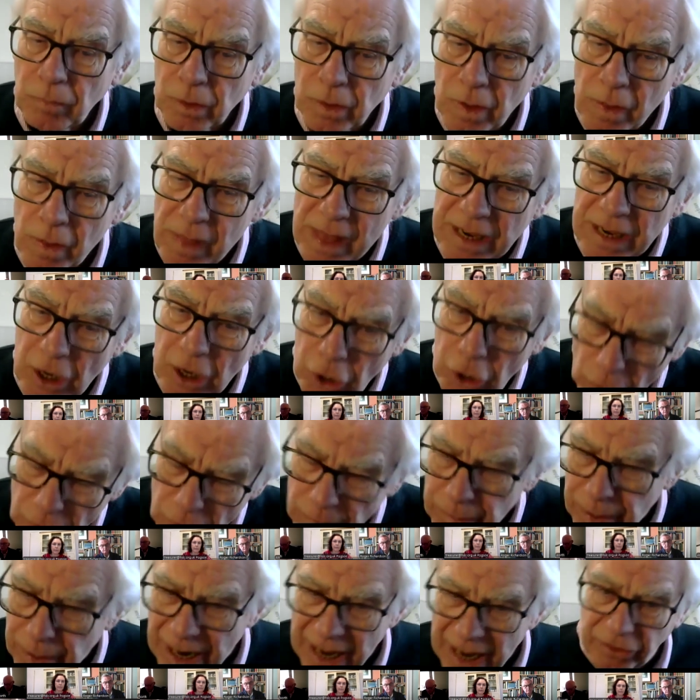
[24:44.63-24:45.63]
And then
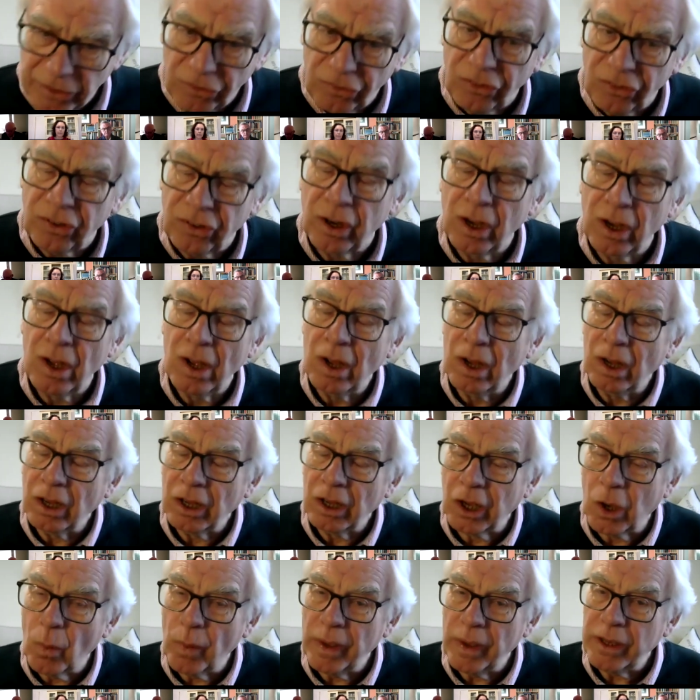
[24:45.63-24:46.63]
another branch
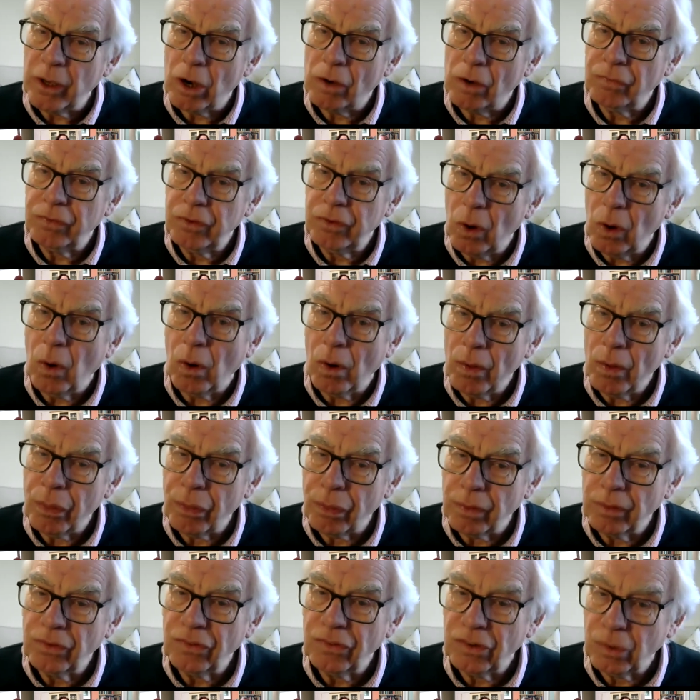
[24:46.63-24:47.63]
going off
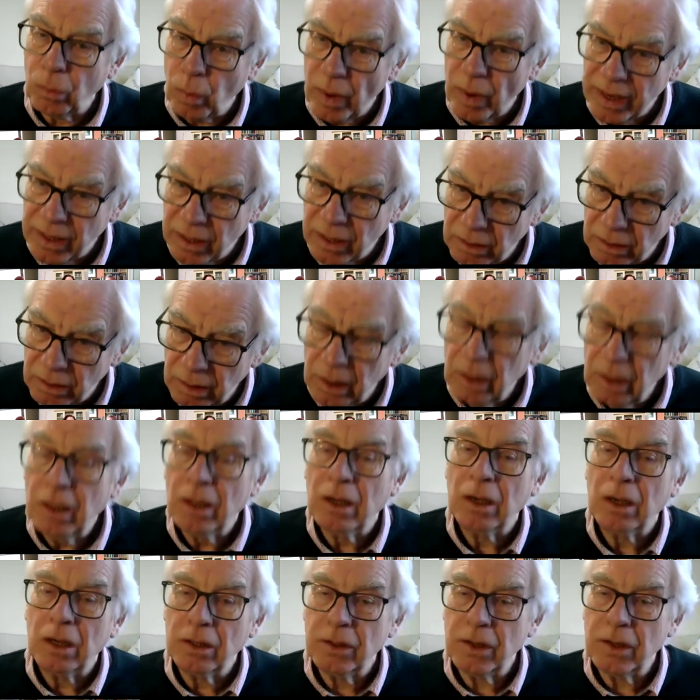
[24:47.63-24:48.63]
north to Wigan
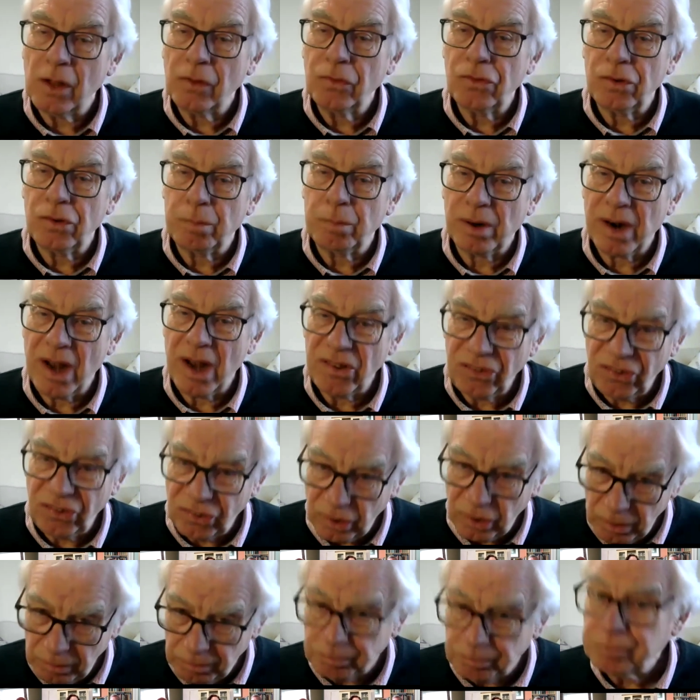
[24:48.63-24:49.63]
and on to
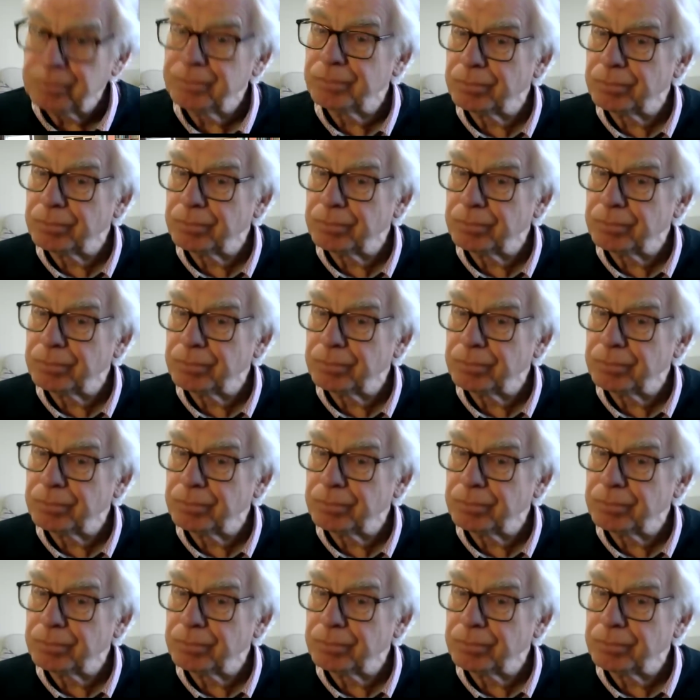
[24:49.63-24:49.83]
Preston,